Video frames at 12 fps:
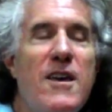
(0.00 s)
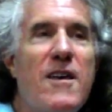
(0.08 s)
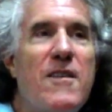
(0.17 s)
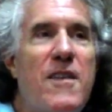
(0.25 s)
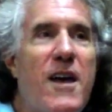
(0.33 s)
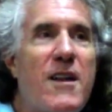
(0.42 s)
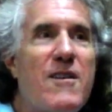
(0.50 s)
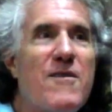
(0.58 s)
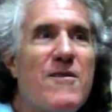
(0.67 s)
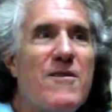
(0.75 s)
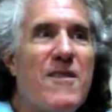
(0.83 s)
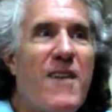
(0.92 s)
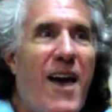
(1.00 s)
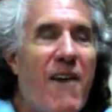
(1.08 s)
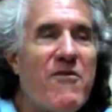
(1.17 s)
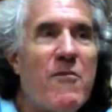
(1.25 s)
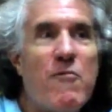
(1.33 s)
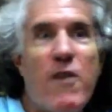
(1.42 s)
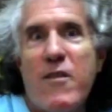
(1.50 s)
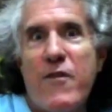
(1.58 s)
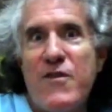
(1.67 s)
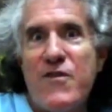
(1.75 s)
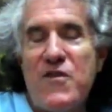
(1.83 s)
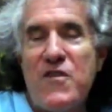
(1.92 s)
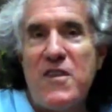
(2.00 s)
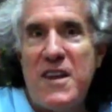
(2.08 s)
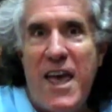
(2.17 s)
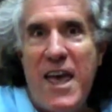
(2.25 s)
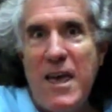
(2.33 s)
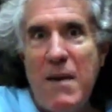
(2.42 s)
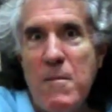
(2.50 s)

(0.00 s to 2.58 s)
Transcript: that have some relevance today.